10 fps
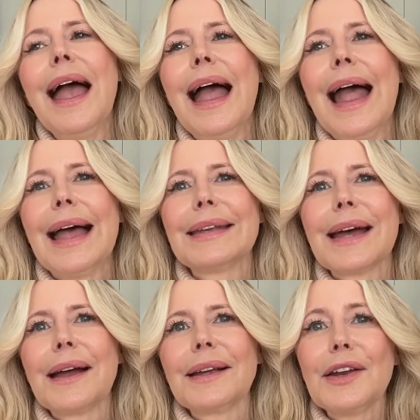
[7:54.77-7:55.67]
And,
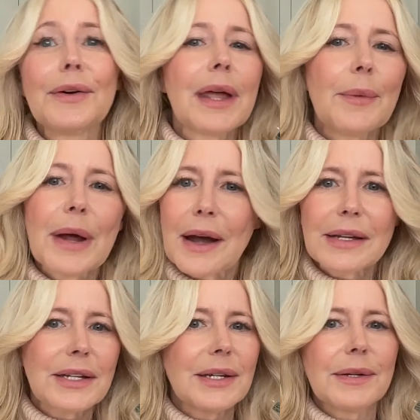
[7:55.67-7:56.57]
uh, you know, and I went on
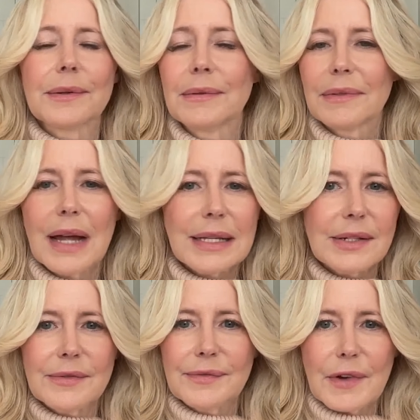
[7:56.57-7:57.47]
to do lots
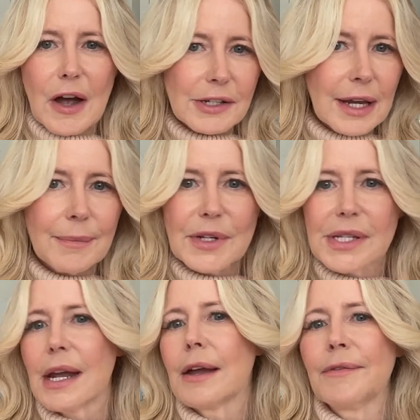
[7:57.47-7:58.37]
of on camera
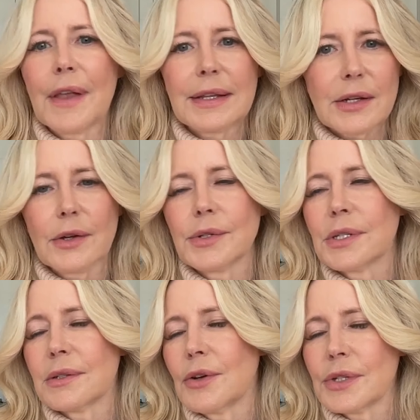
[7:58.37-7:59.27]
stuff, lots of
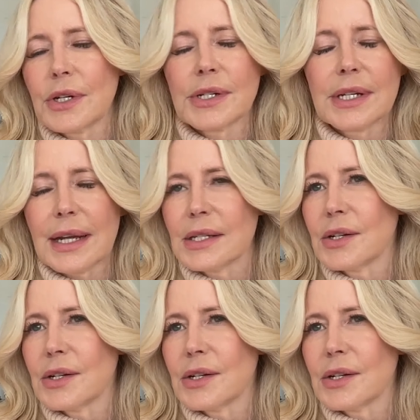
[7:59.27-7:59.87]
co stars and guest